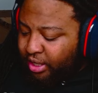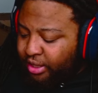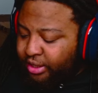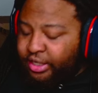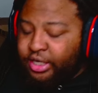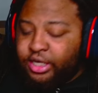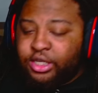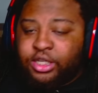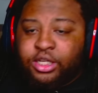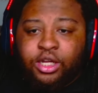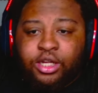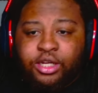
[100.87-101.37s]

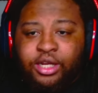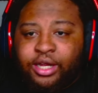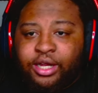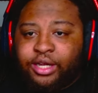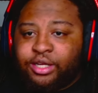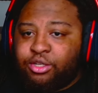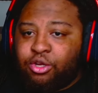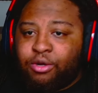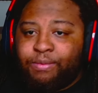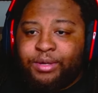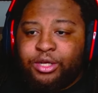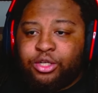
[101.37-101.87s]
this looks like
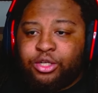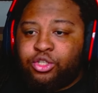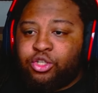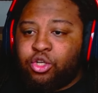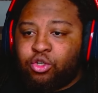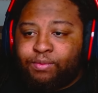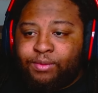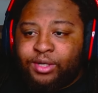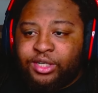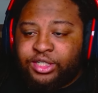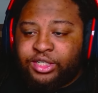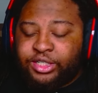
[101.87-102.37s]
it's gonna be
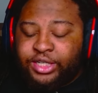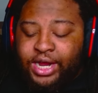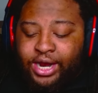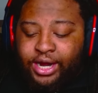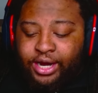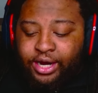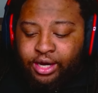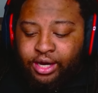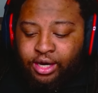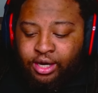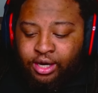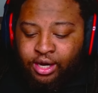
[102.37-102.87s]
so much
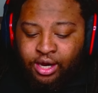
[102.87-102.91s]
steady.